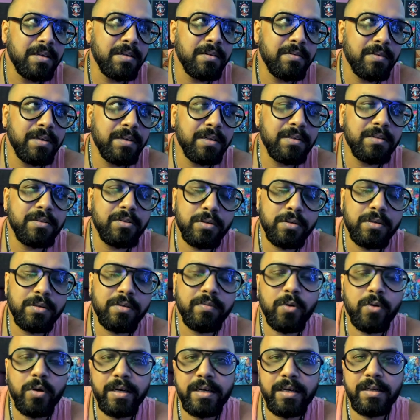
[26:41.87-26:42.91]
one should
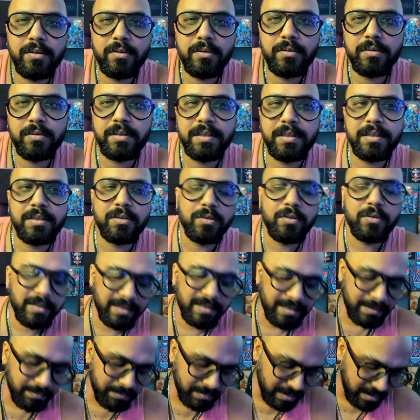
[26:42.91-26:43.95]
avoid, you know. It's not
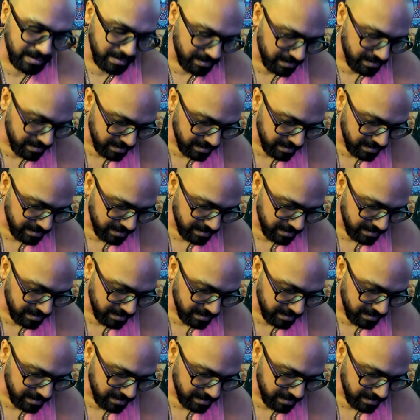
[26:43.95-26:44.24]
something